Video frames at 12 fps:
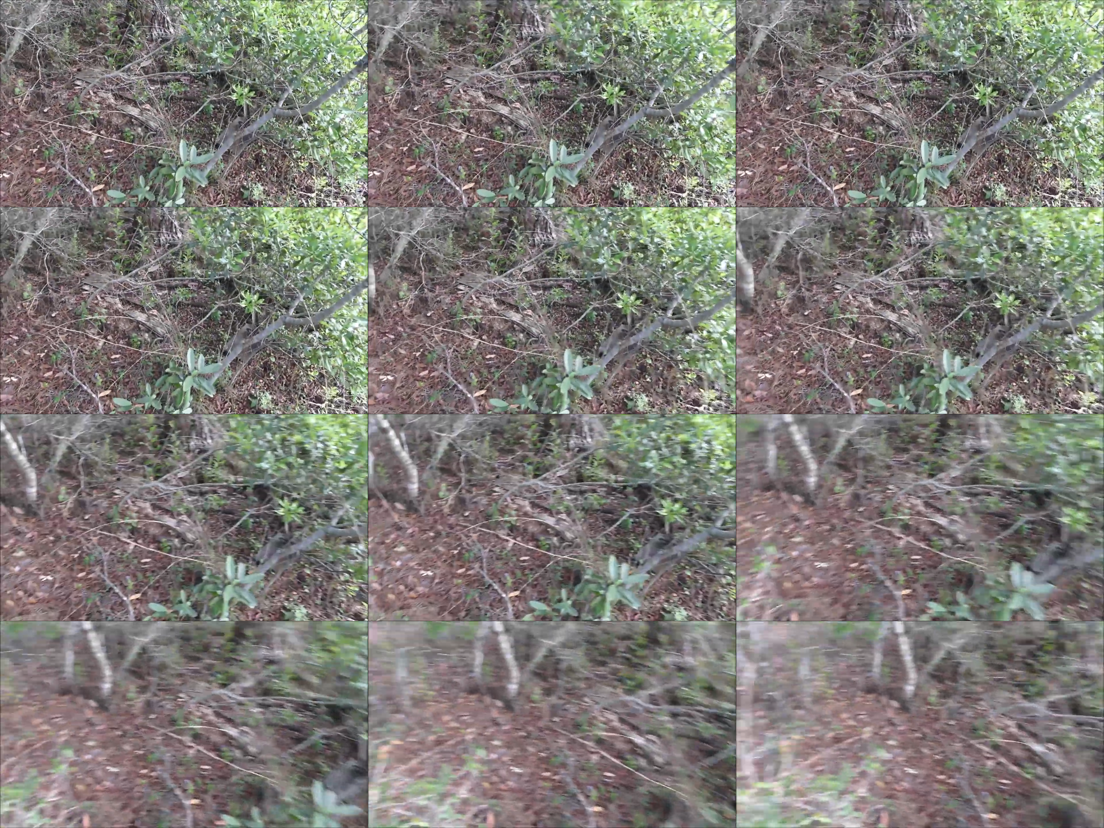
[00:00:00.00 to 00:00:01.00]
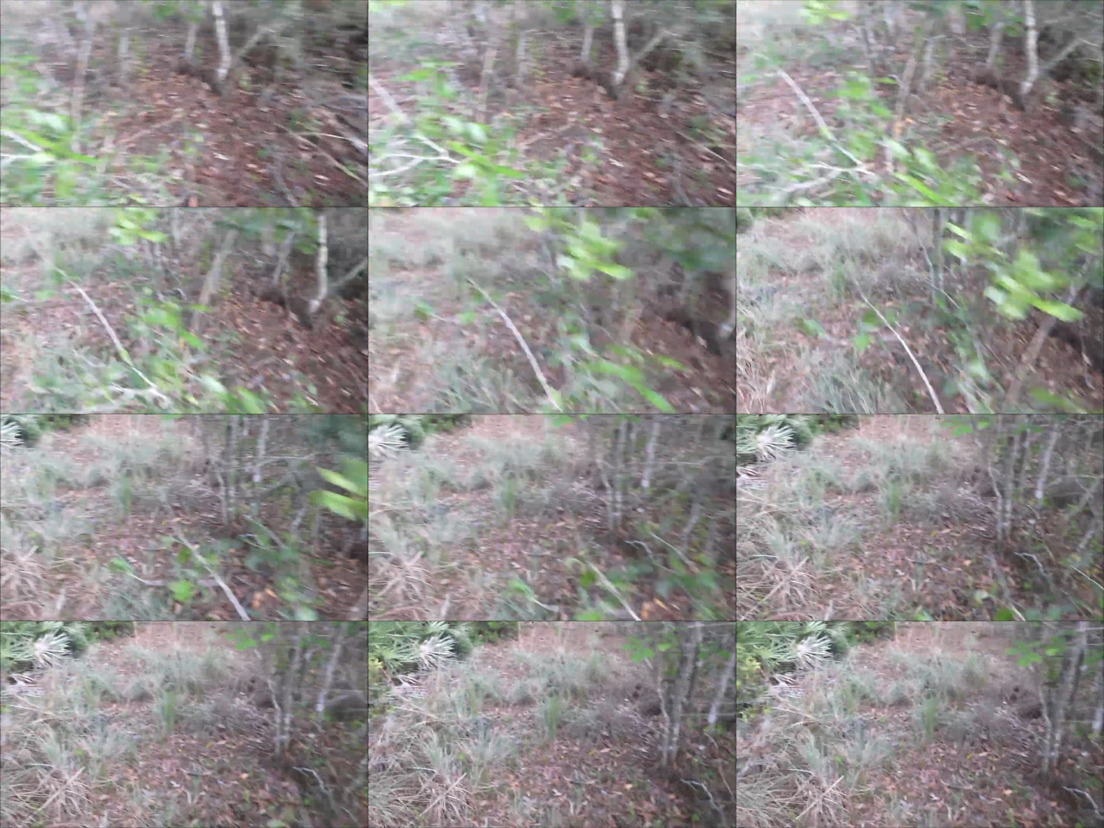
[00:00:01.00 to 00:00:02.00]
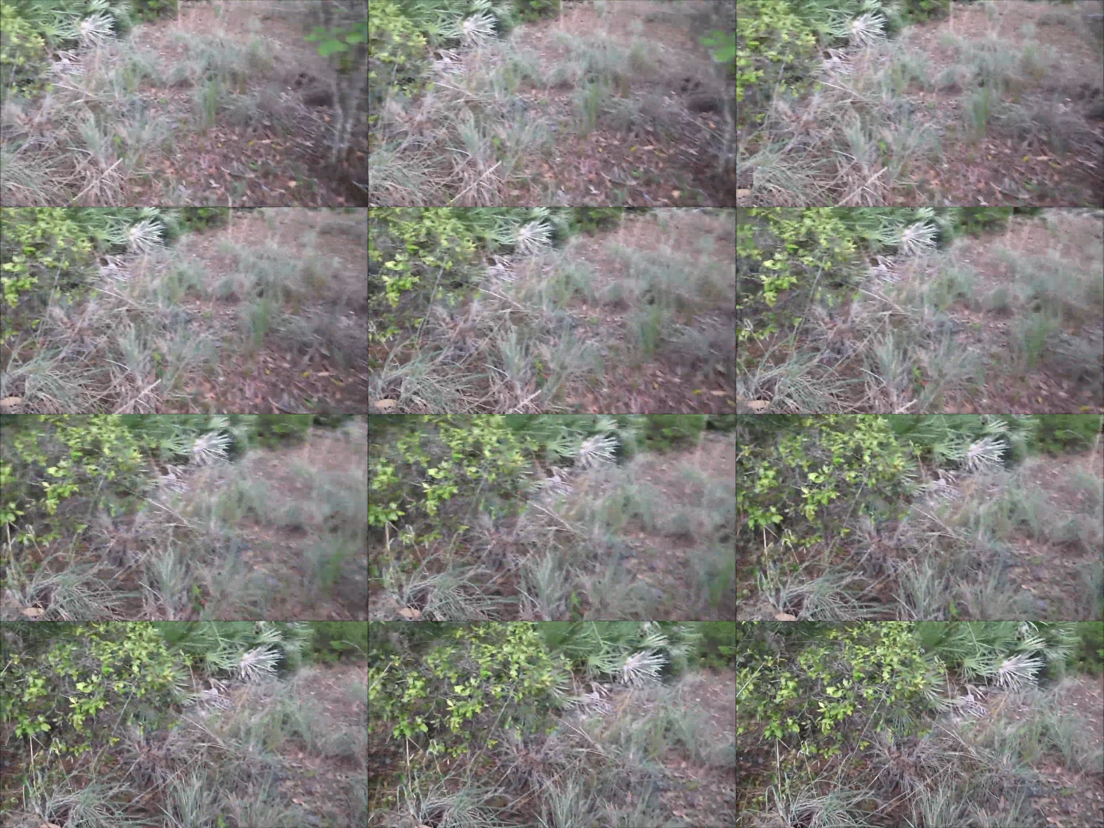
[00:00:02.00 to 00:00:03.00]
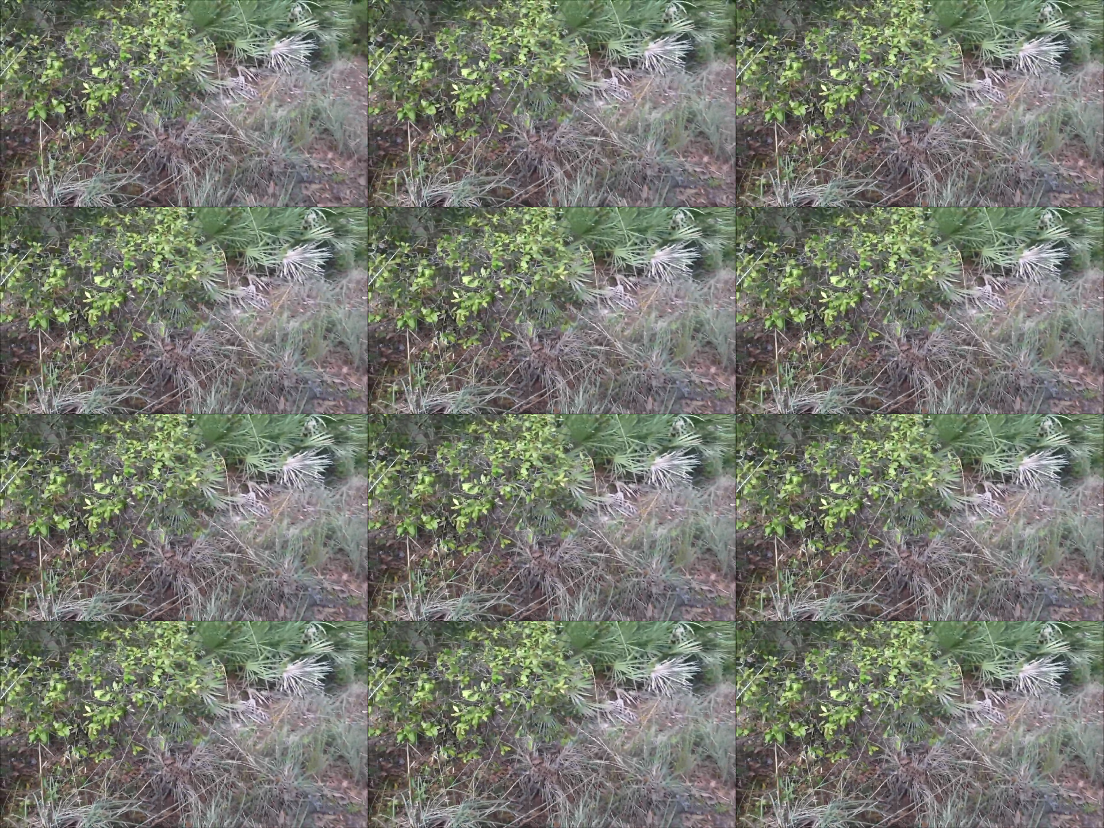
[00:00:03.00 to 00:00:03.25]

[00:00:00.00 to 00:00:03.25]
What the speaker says: No face is visible, so there are no lips to read.